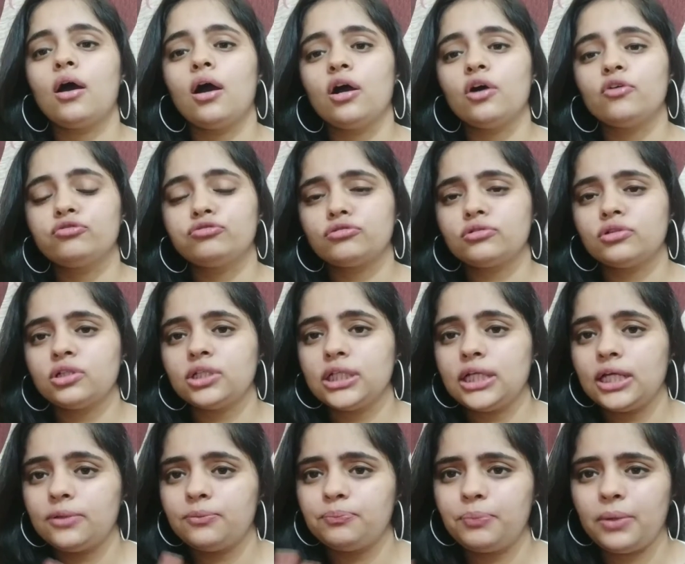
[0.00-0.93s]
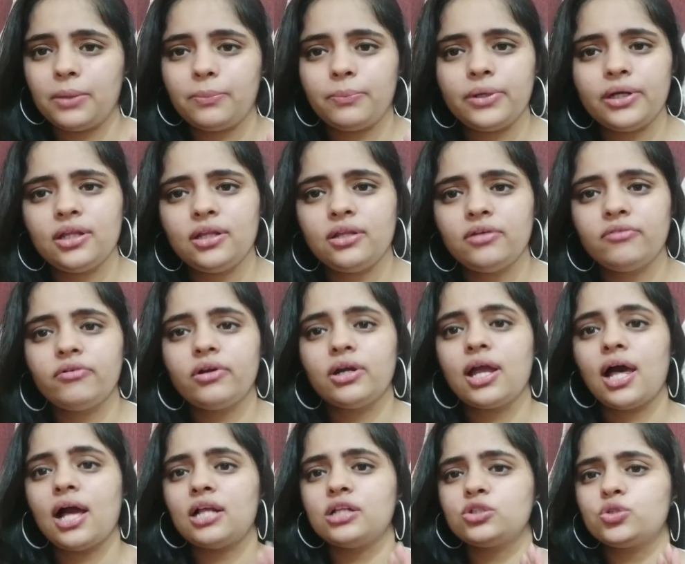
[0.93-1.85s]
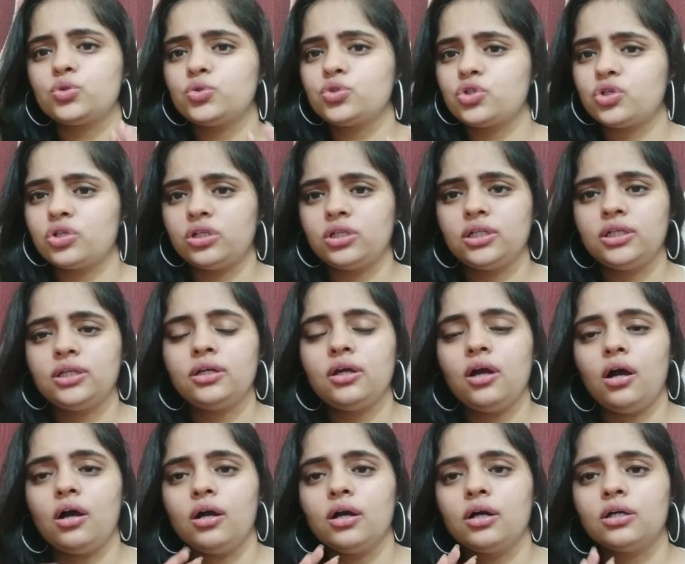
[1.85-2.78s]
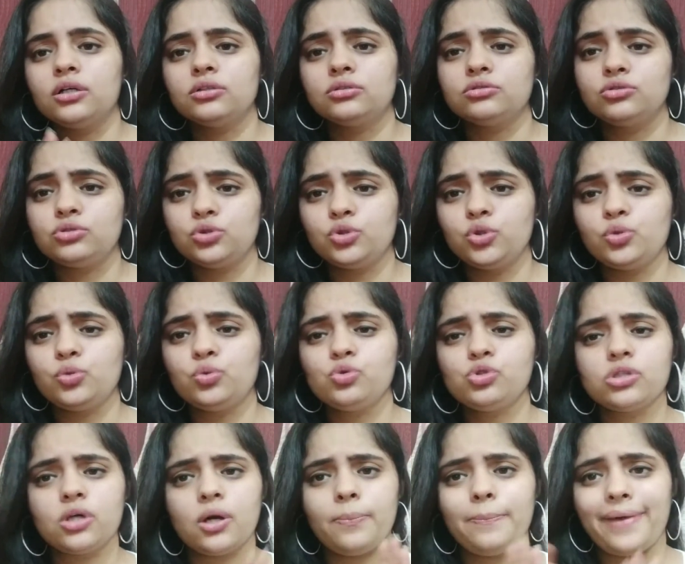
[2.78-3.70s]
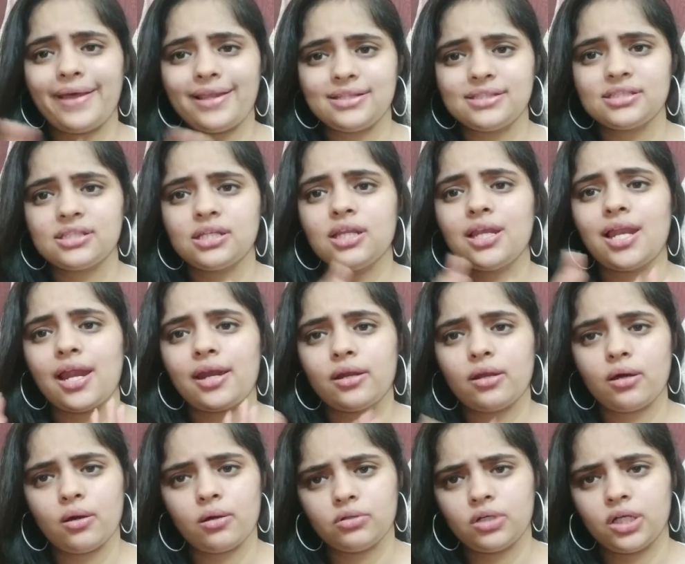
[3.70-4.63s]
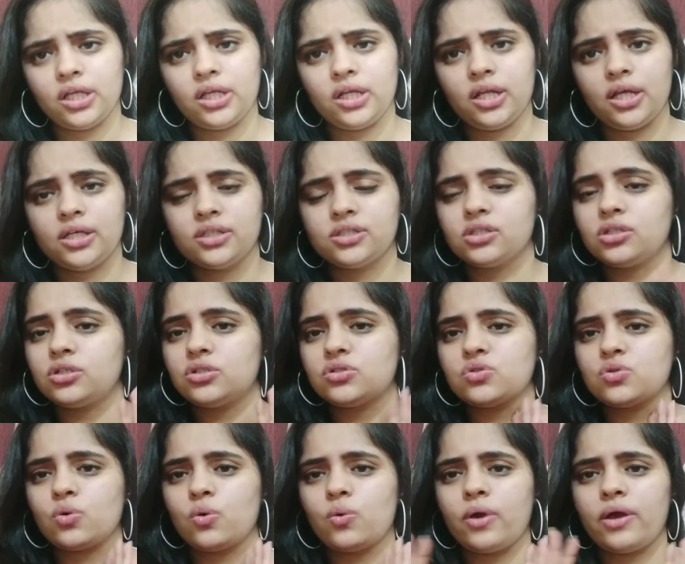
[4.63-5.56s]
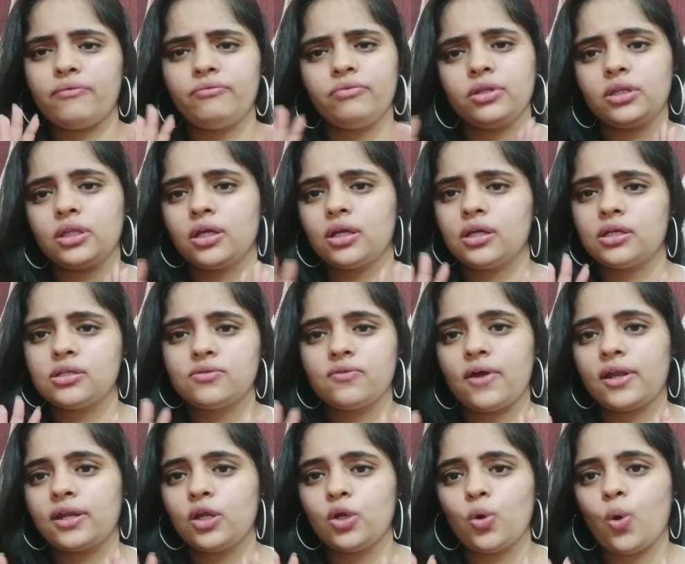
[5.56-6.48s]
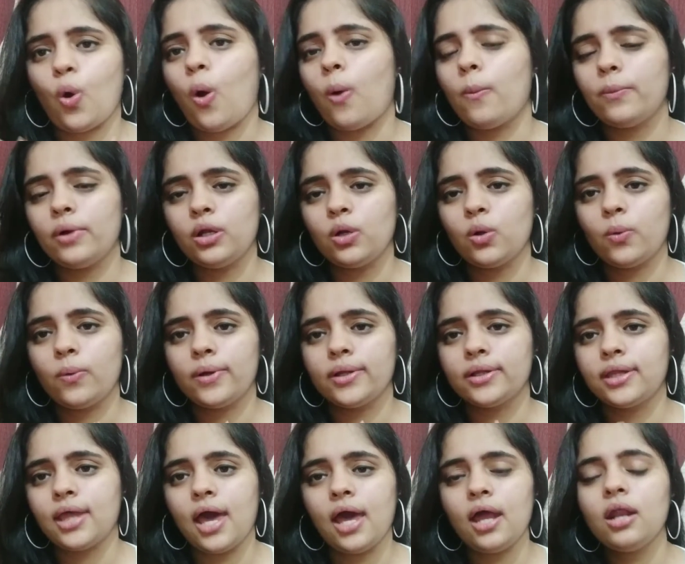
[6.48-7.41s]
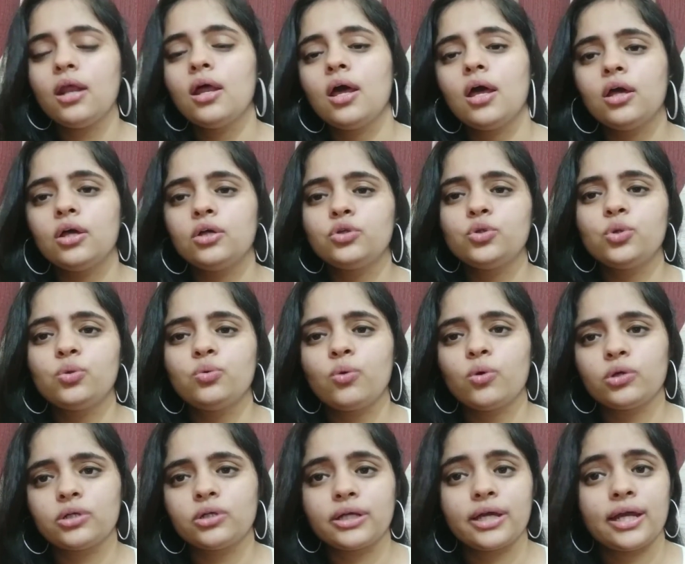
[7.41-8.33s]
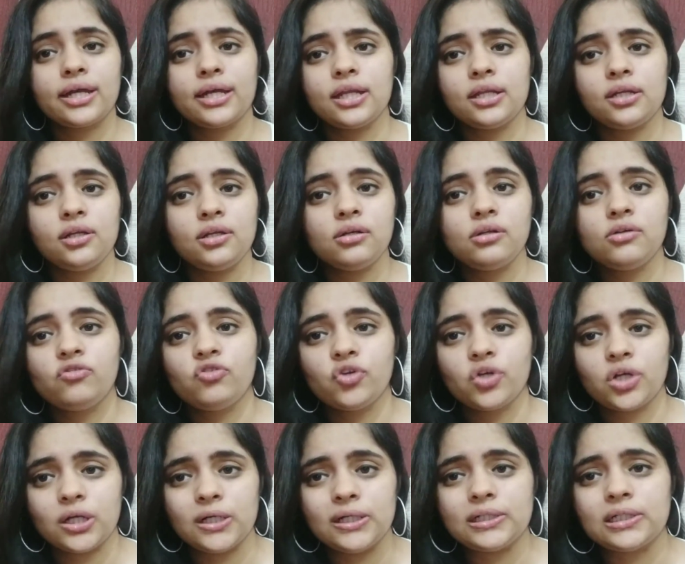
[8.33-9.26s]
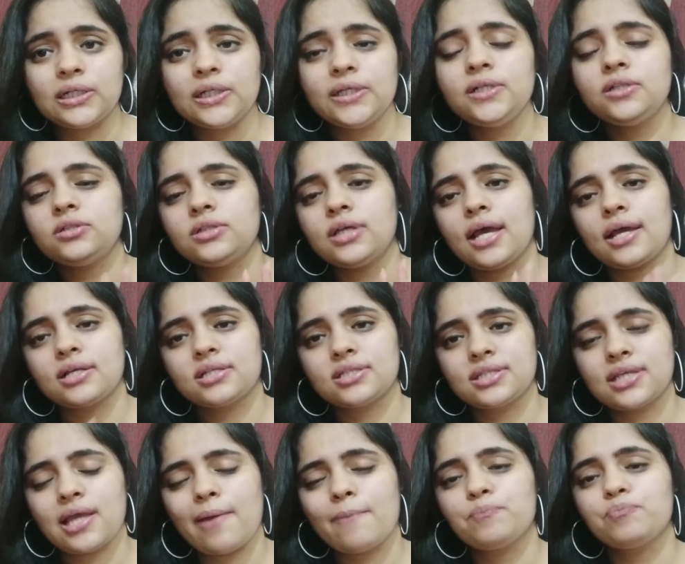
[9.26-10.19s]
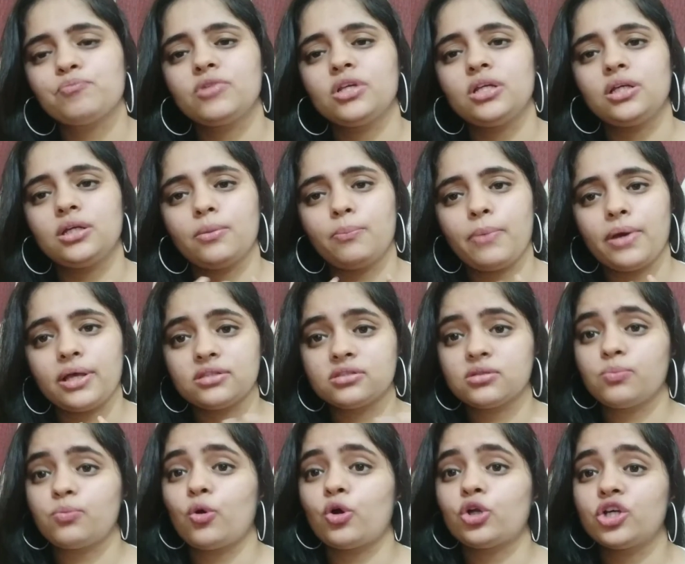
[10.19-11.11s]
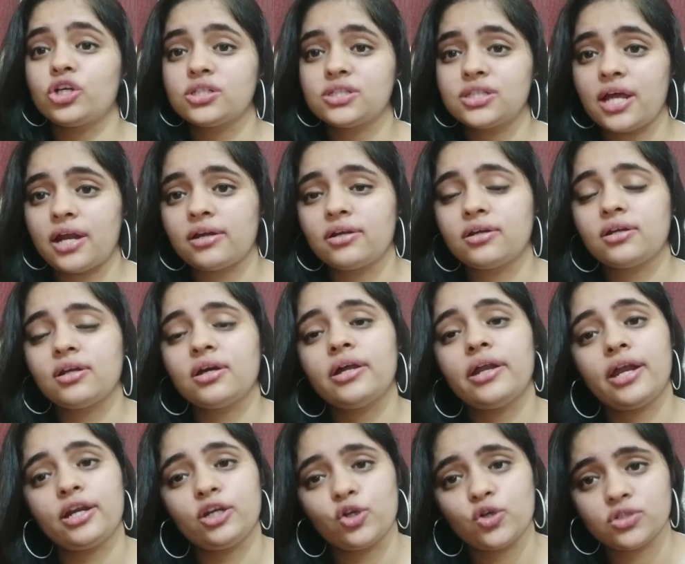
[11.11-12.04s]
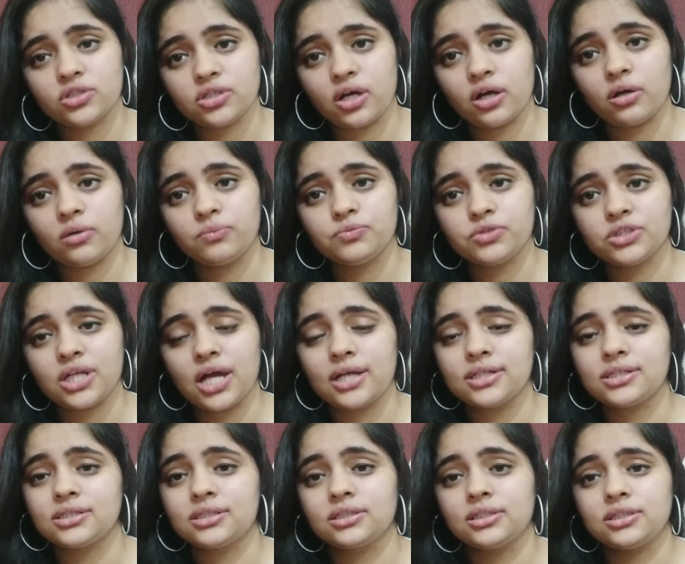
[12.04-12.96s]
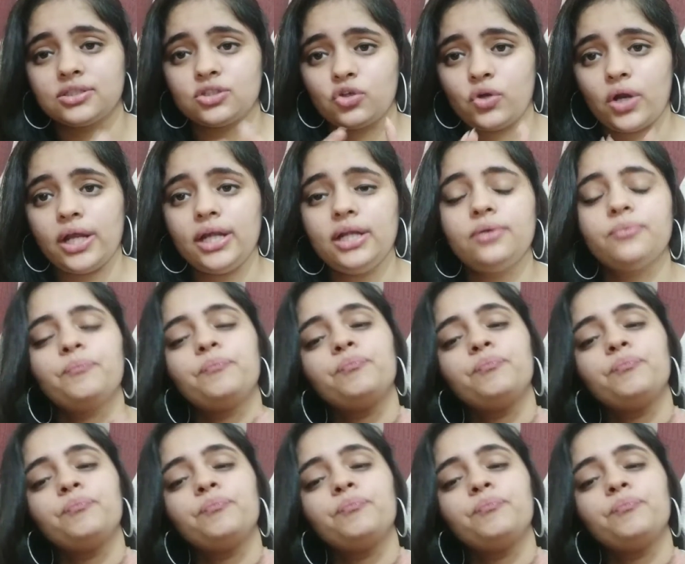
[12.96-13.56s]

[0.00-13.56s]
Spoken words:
for in paper delivered IELTS, you generally use a pencil and a eraser, so everything is very normal over there. You won't get any difficulties, except it depends upon your center and your circumstances, right?